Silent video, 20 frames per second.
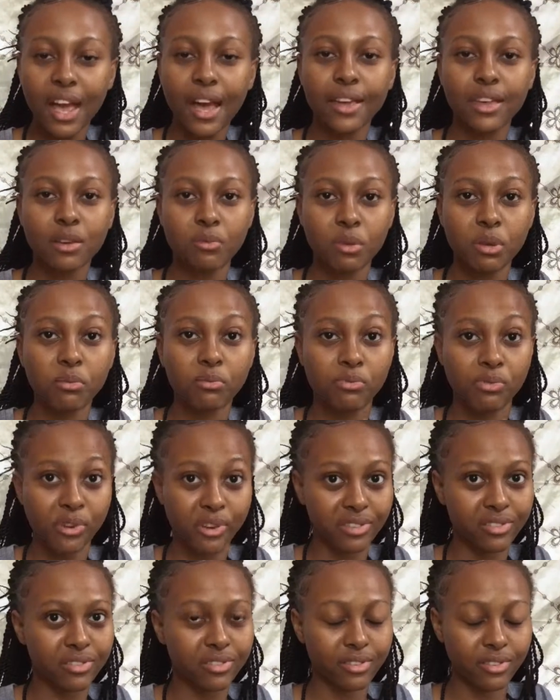I am
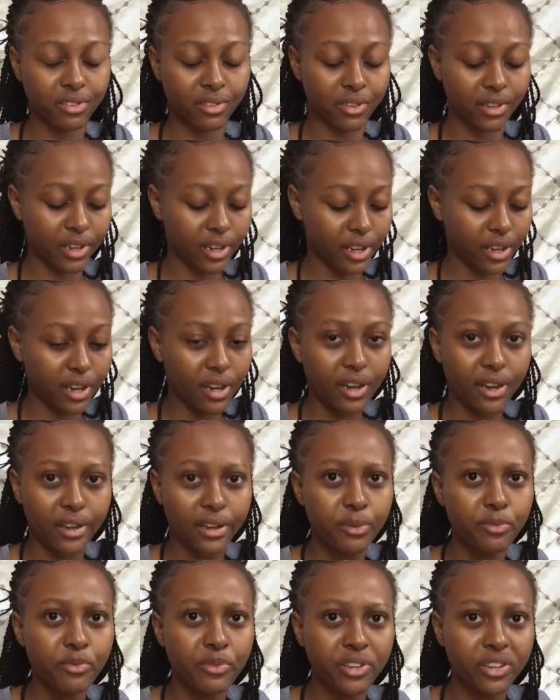impressed.
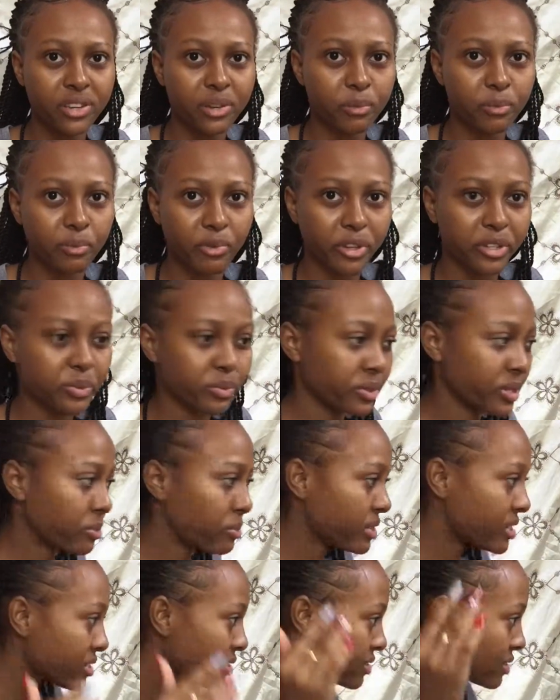I am really impressed with
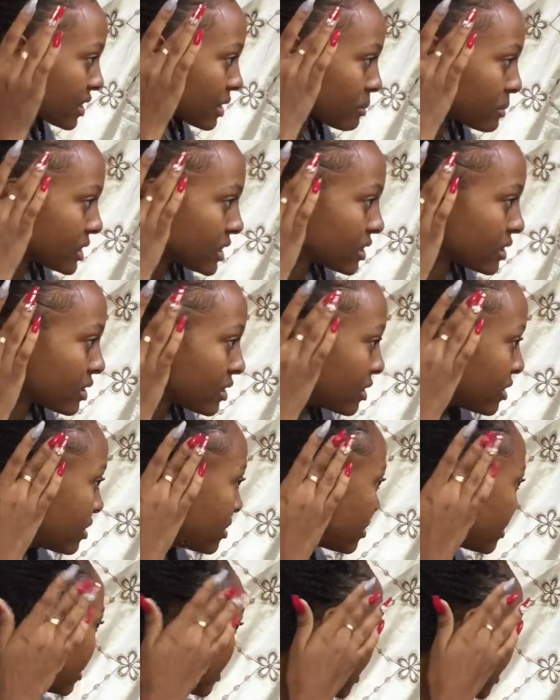it because I mean,
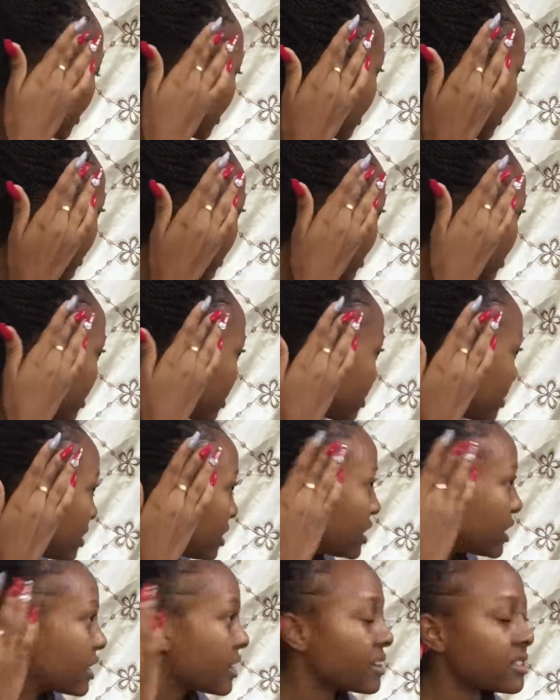
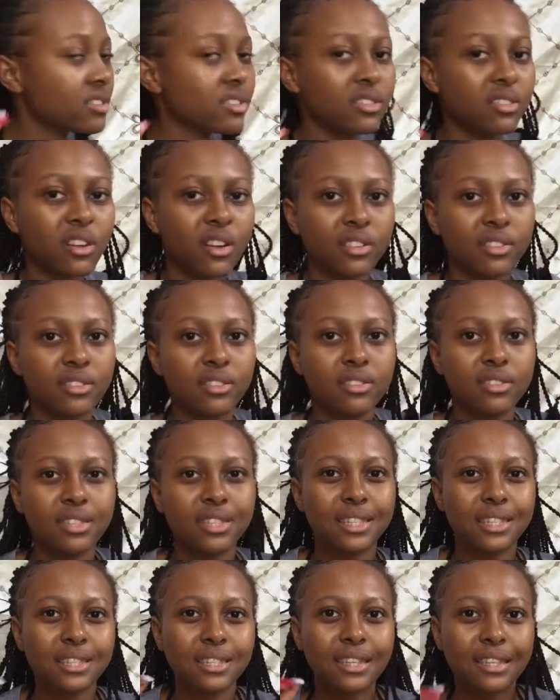it's not
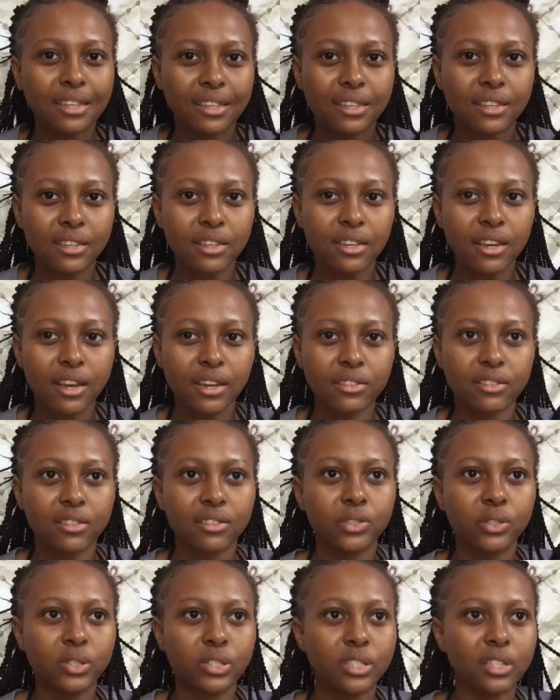sticky as
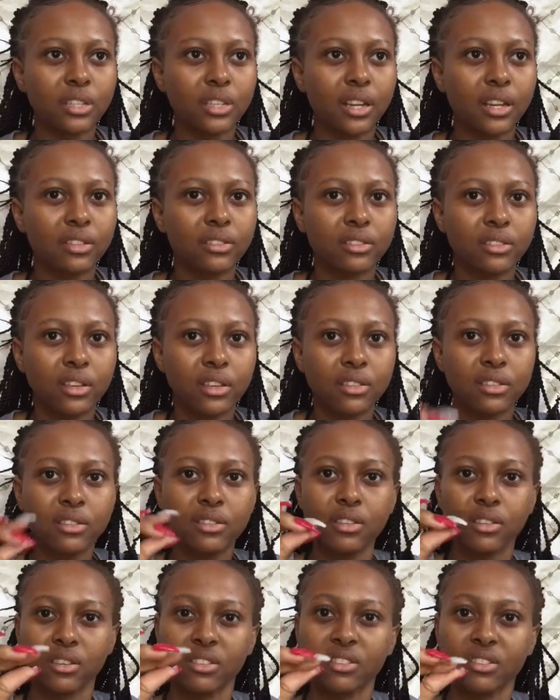in to say that it
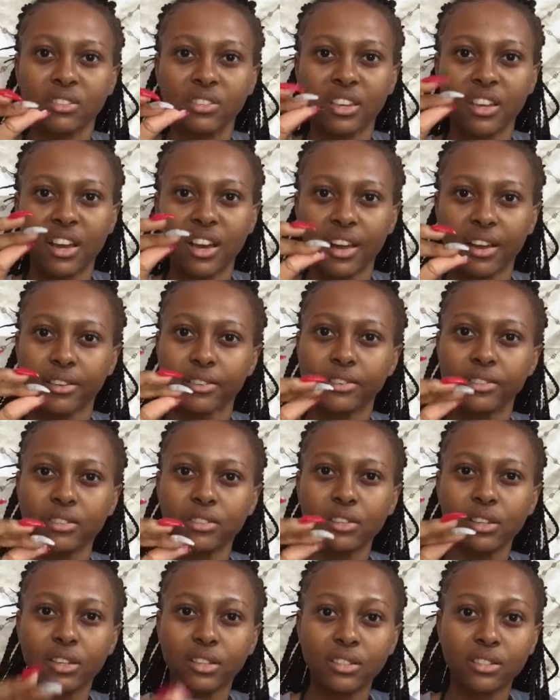sticks on your hands.
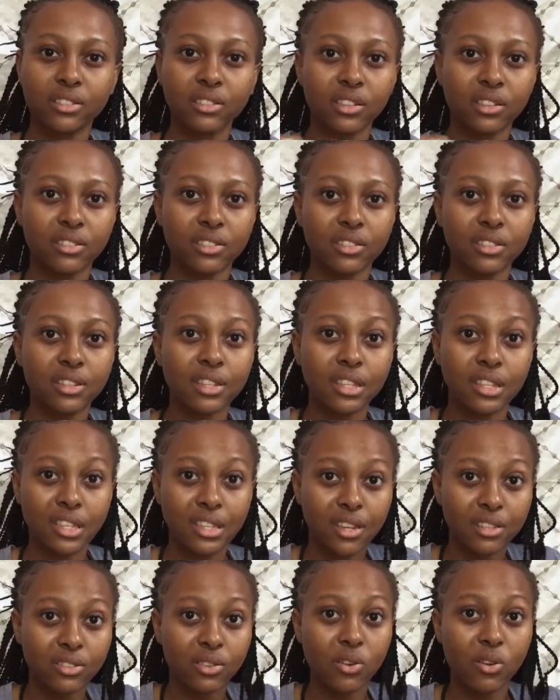It's not
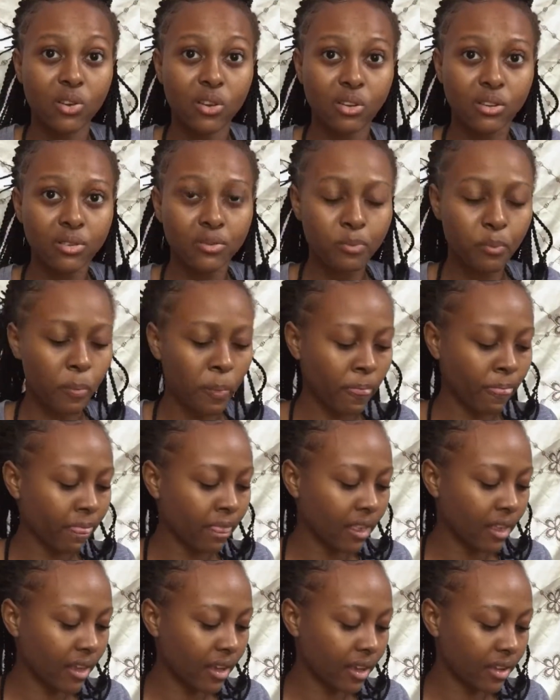sticky at all
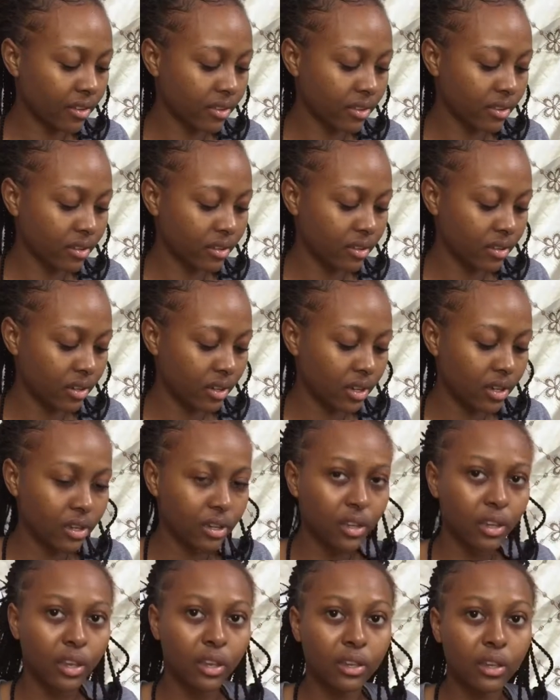and uh,
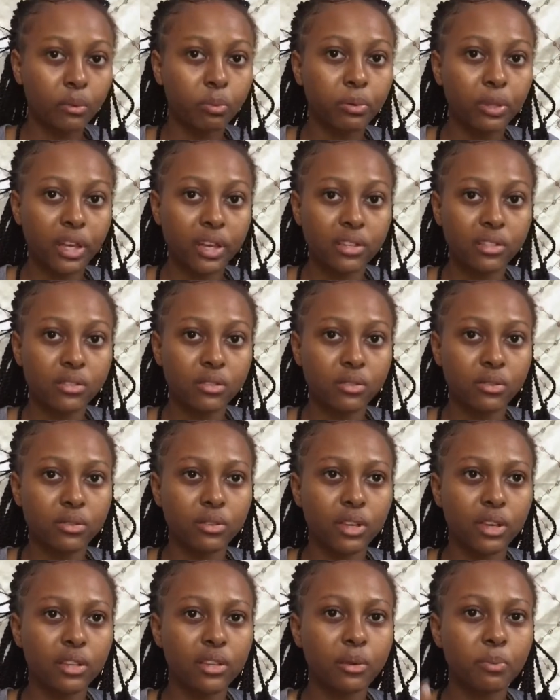it applies
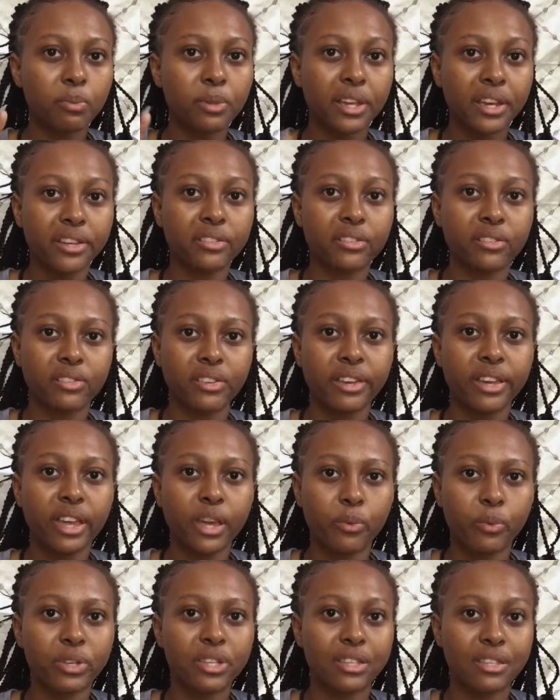it applies on your
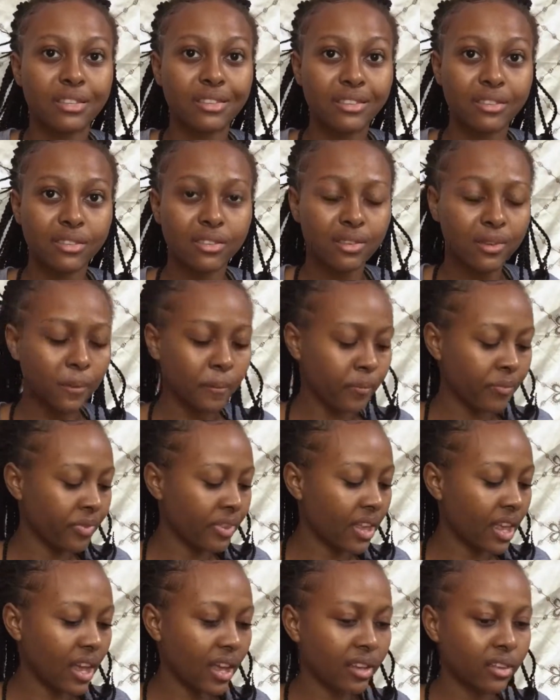hair with ease
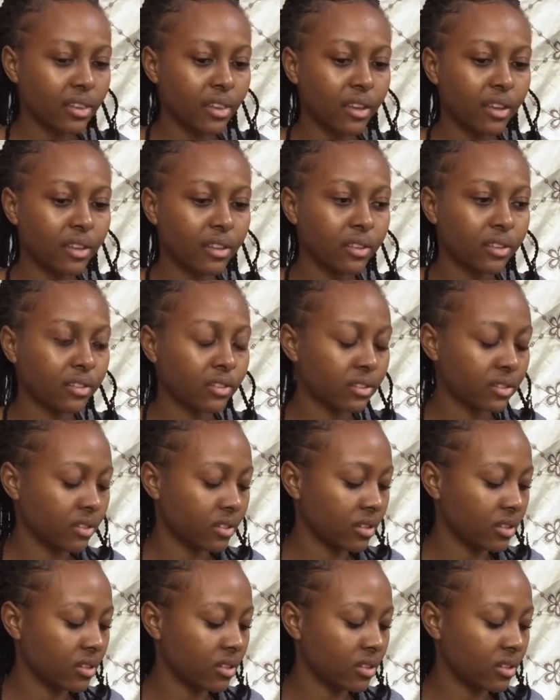and then